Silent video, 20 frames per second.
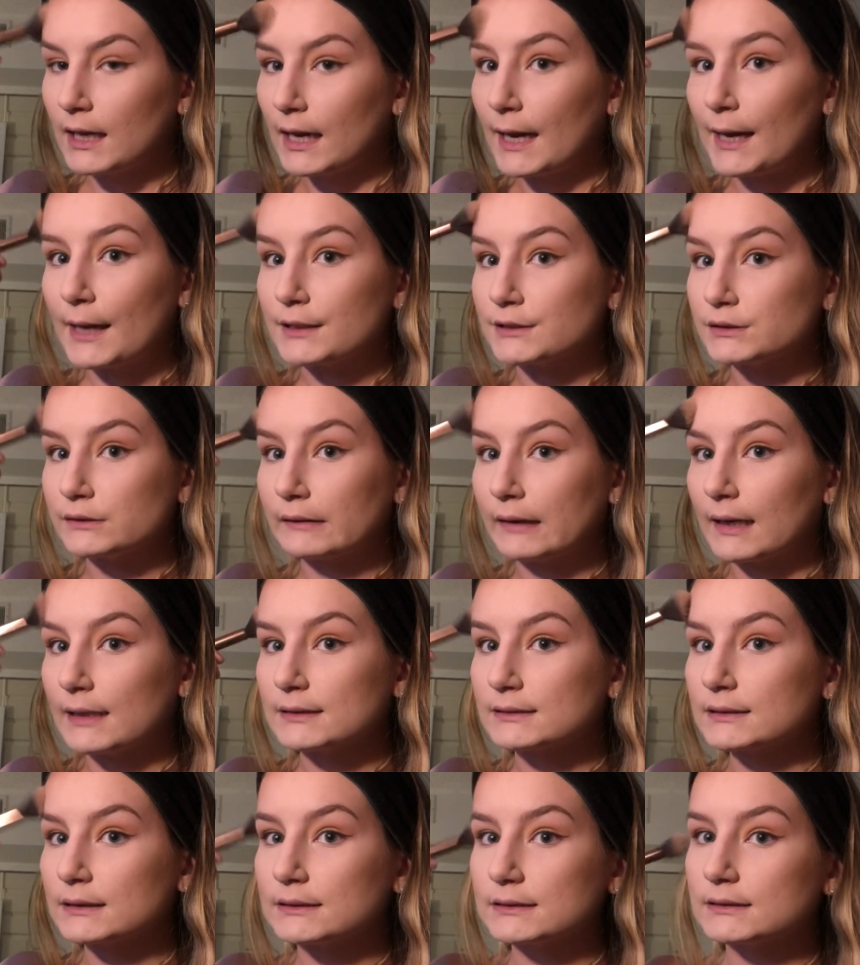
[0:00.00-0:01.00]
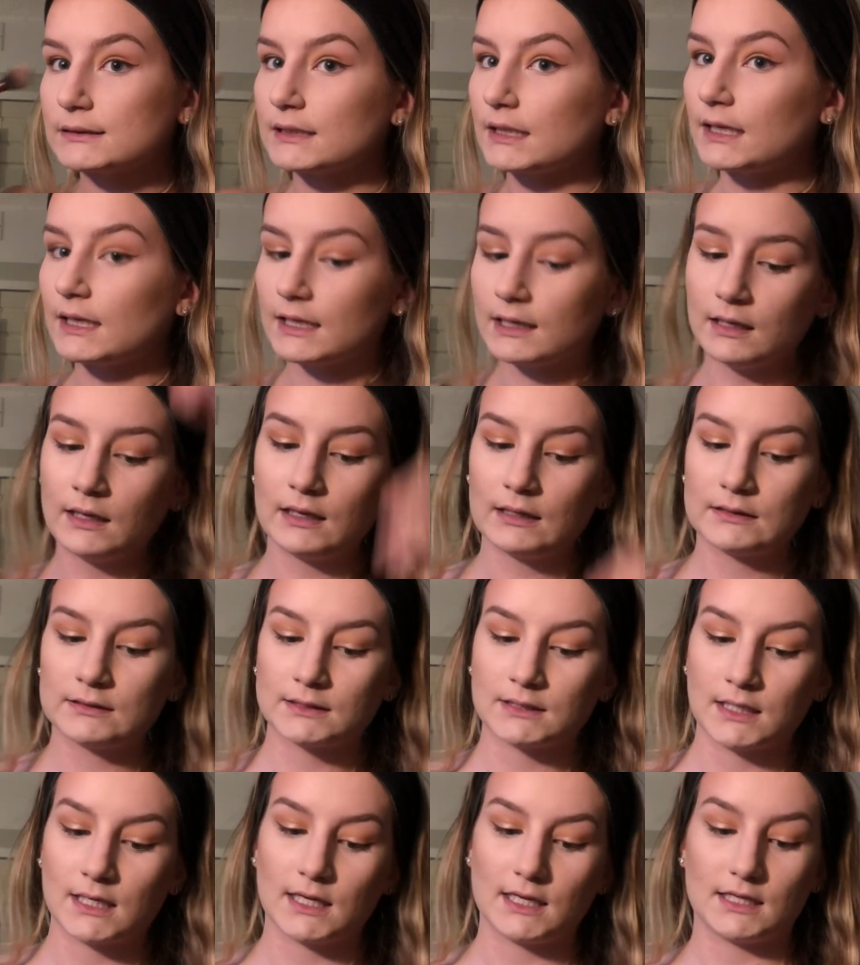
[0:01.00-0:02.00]
As you guys can see,
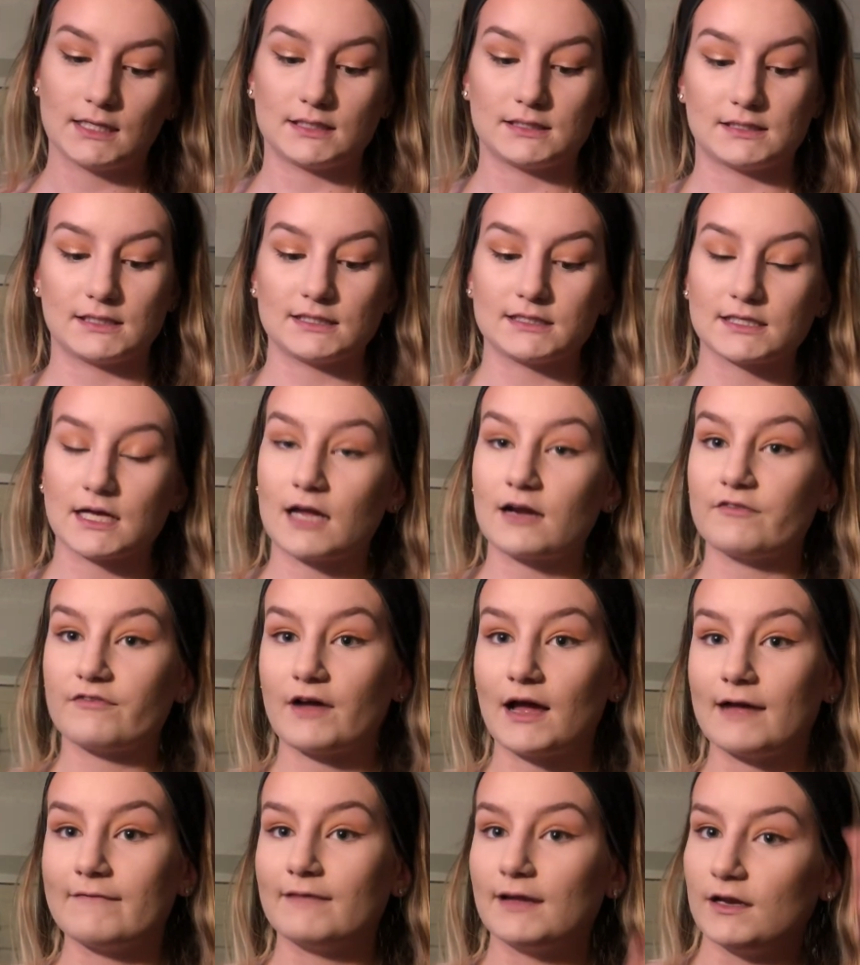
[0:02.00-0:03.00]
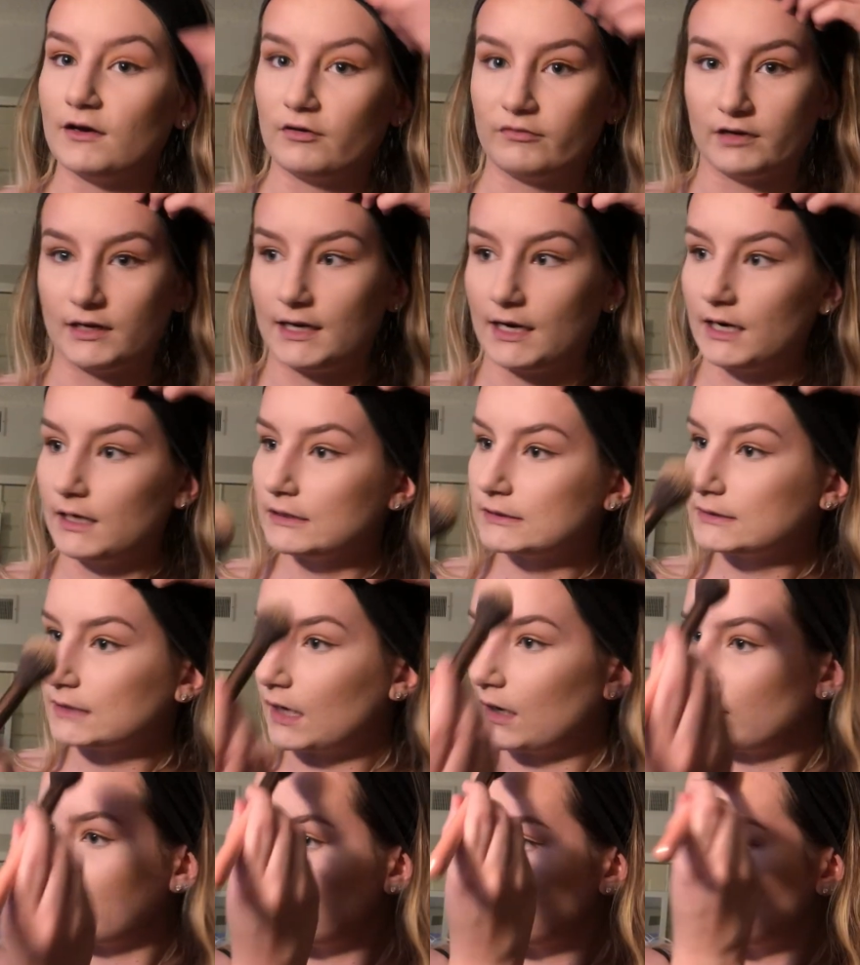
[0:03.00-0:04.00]
Sit's got a 5 head over here,
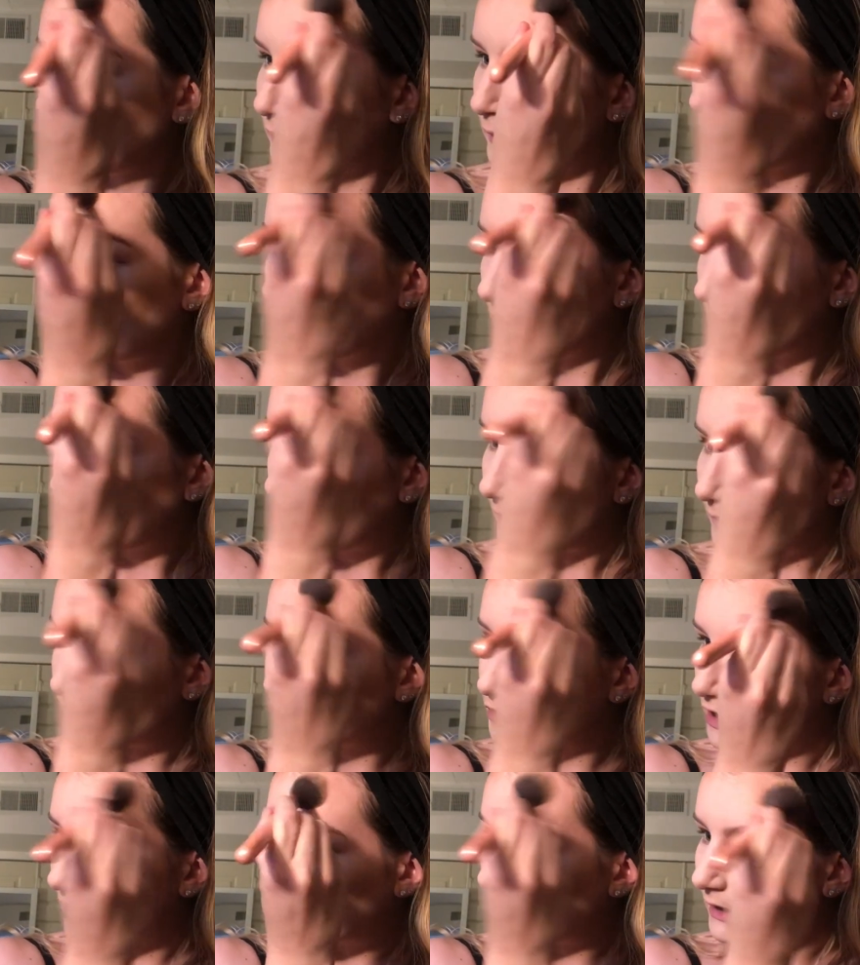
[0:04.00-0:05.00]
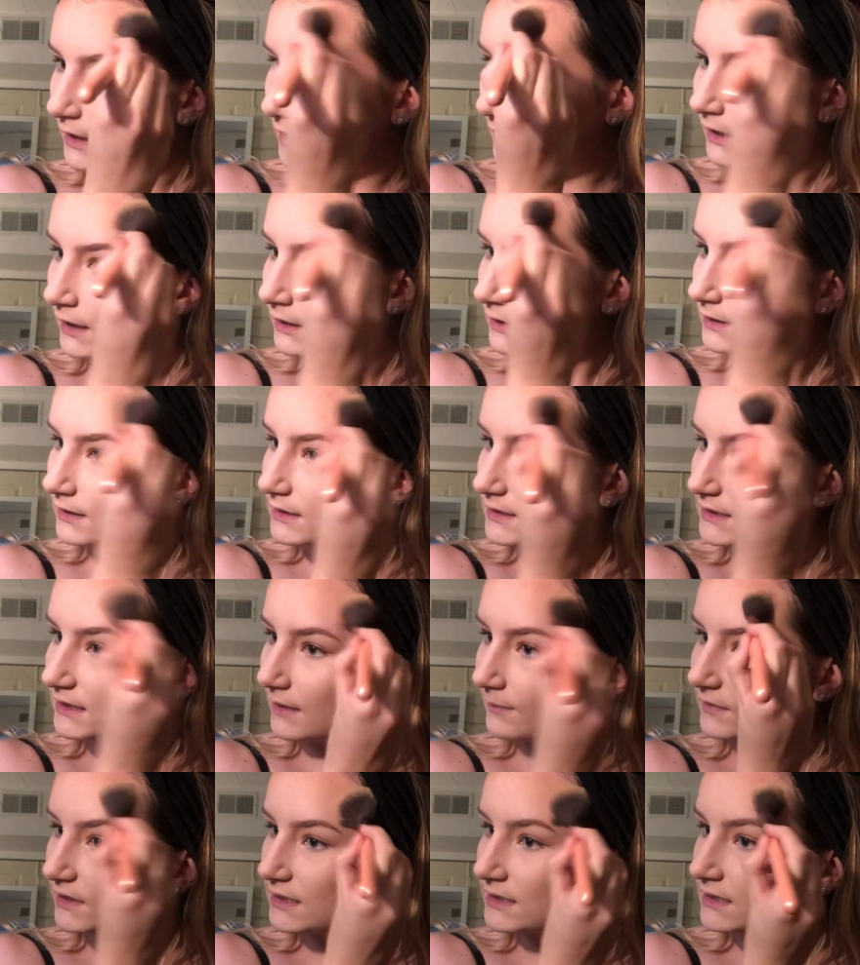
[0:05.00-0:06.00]
so I'm trying to
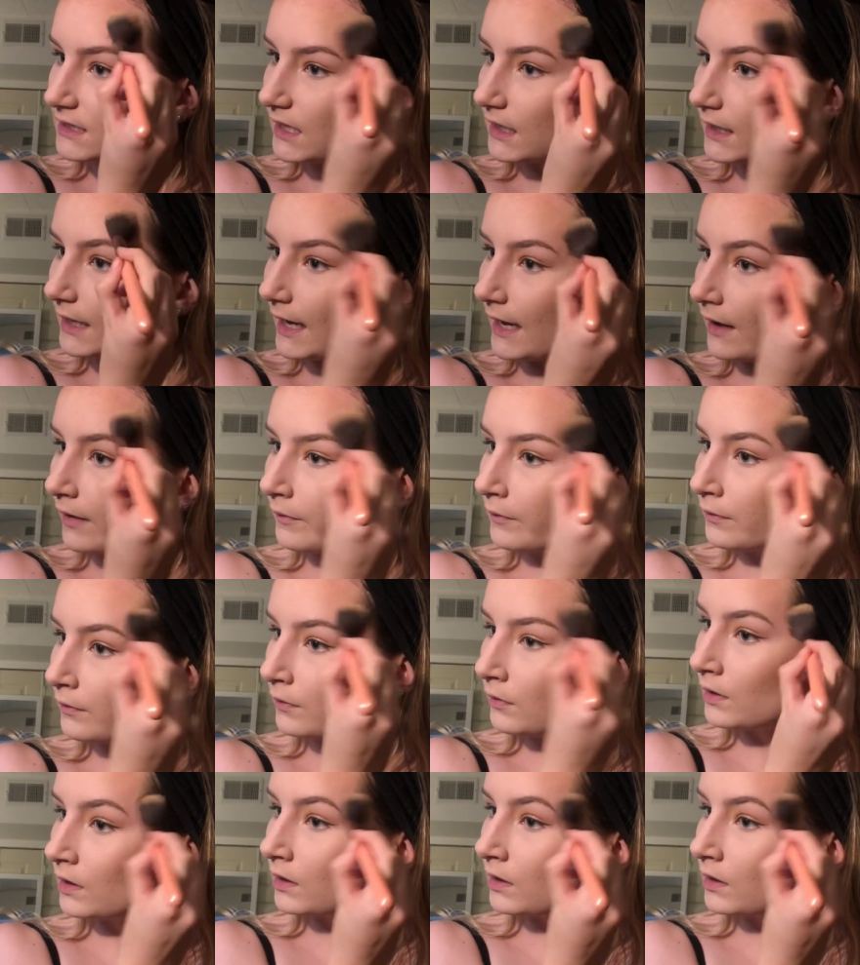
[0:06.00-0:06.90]
slim this thing down.